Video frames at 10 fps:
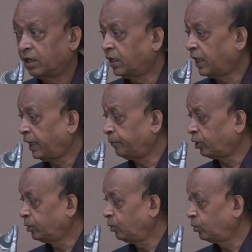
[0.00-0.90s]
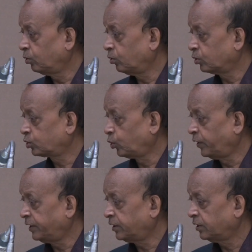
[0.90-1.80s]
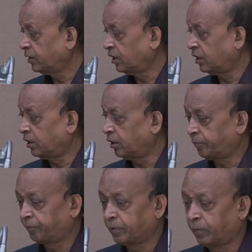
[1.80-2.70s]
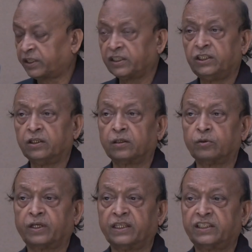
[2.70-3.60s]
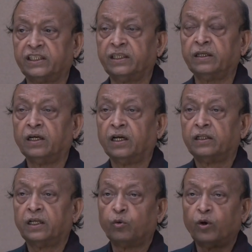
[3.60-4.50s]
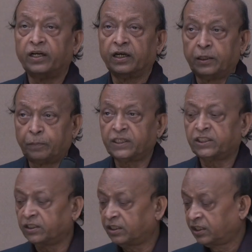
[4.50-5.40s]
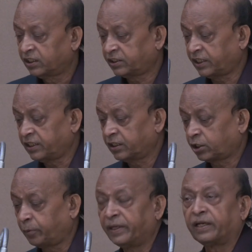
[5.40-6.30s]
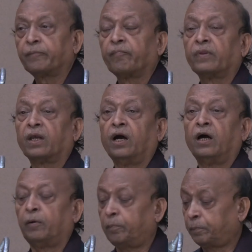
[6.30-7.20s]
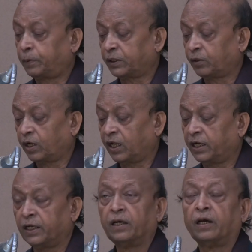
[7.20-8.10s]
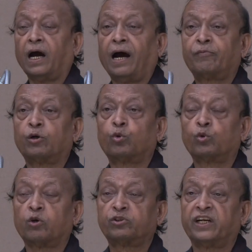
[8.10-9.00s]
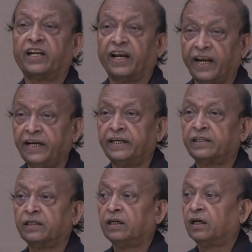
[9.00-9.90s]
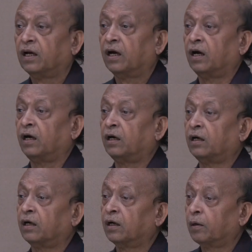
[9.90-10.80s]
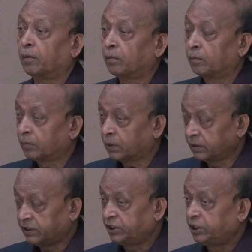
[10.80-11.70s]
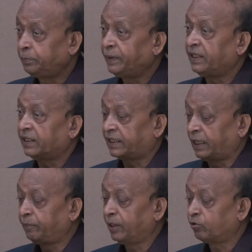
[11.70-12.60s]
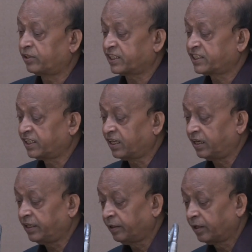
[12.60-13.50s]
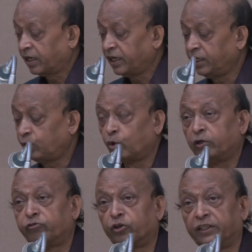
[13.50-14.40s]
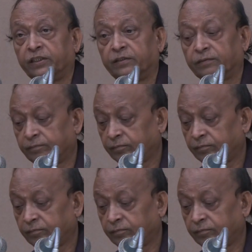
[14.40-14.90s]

I am unable to show it, but here you can see Then when the depression started coming, particularly after 2008, the GDP came down drastically in 2014.